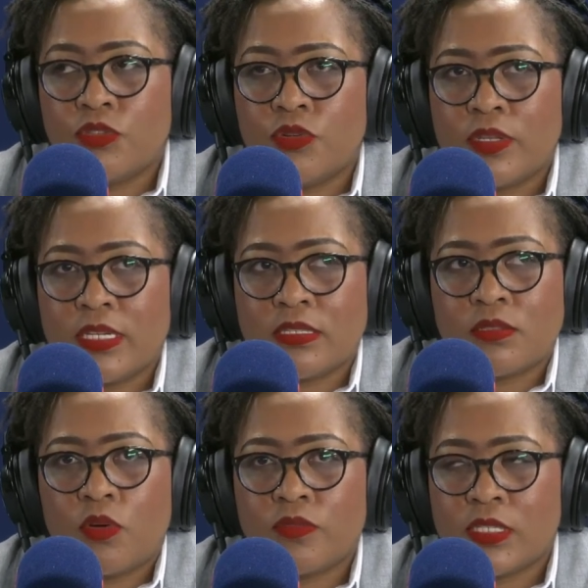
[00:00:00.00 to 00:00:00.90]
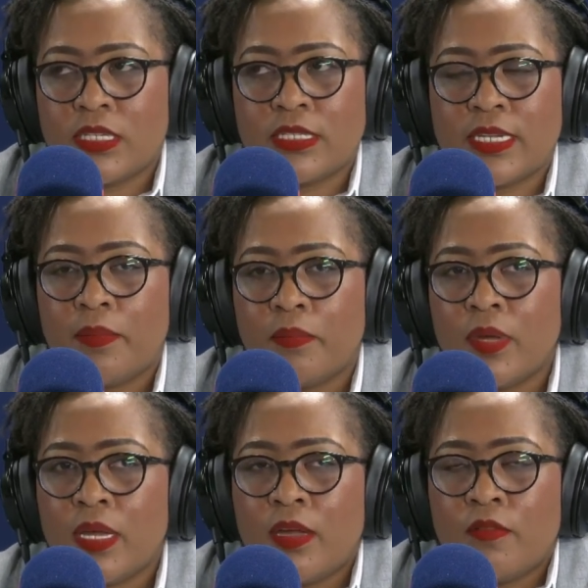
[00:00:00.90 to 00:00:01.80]
You know, there's obviously
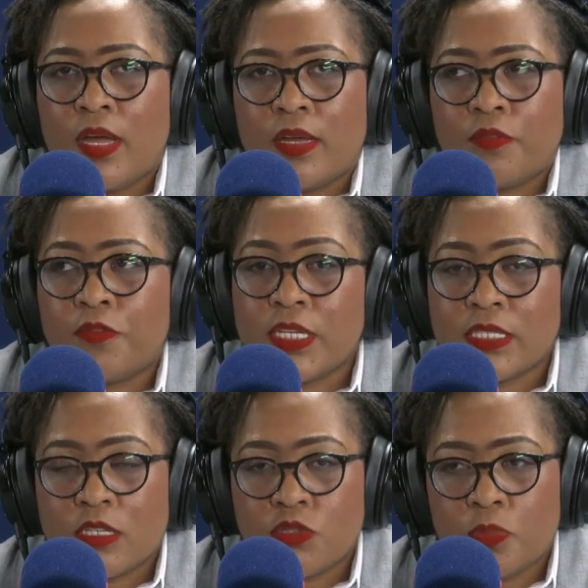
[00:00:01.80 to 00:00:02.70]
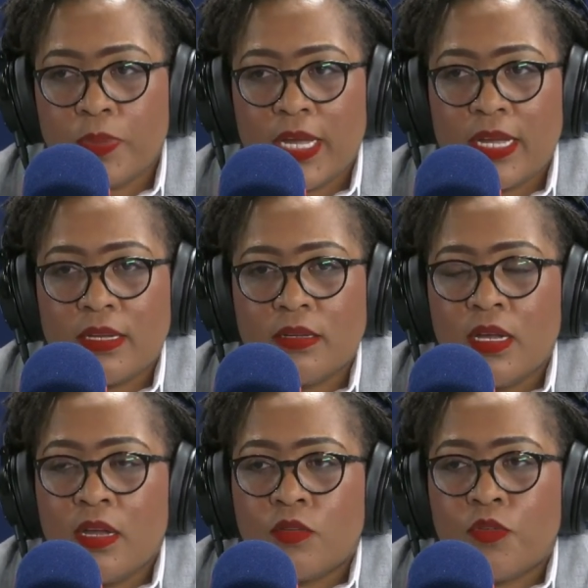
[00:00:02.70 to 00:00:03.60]
some fees that you pay
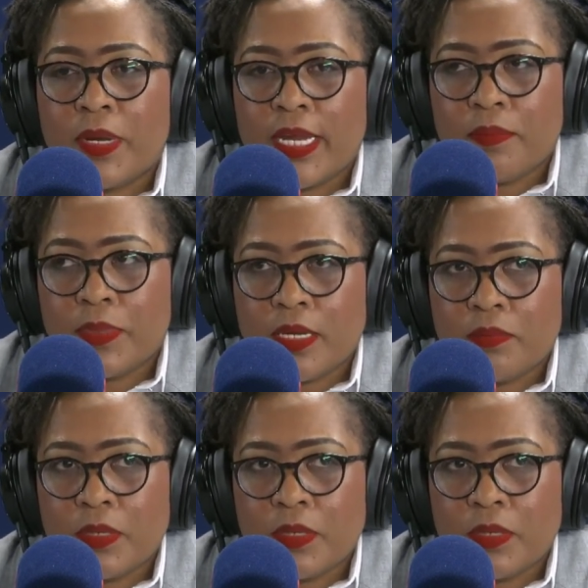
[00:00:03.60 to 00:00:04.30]
from an Airbnb